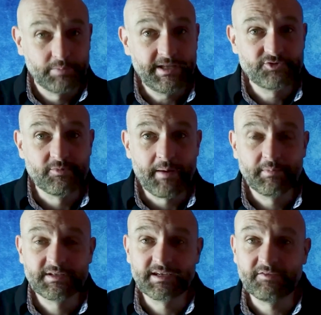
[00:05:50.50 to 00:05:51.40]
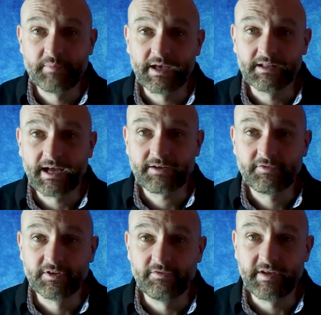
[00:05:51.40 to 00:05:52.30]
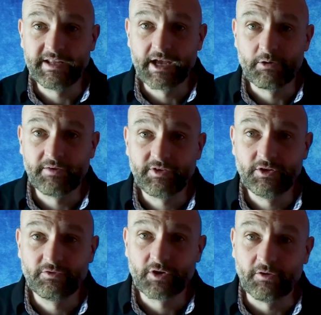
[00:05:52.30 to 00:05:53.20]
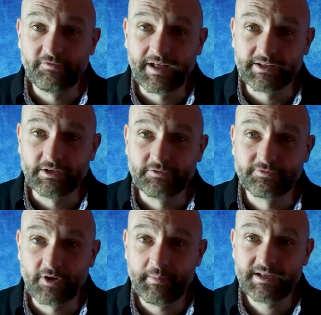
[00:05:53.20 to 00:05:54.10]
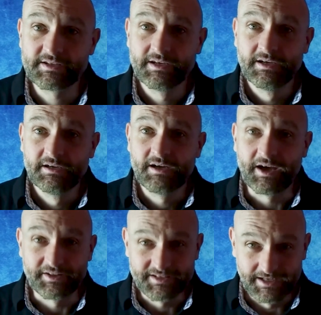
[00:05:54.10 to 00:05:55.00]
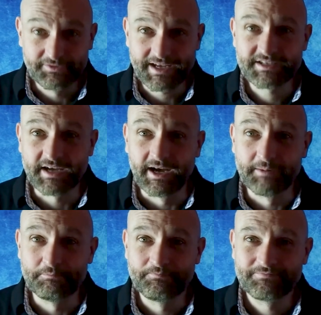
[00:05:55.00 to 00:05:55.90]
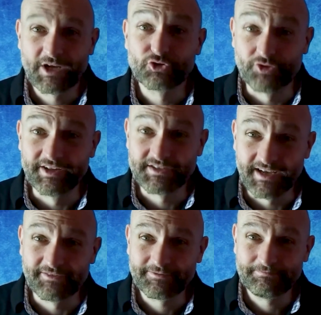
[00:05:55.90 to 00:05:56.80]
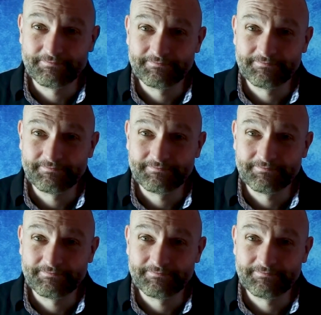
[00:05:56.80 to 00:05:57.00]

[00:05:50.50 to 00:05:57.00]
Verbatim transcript: Please remember to give me a like for the video if you got value from it. And until next time, trade safe.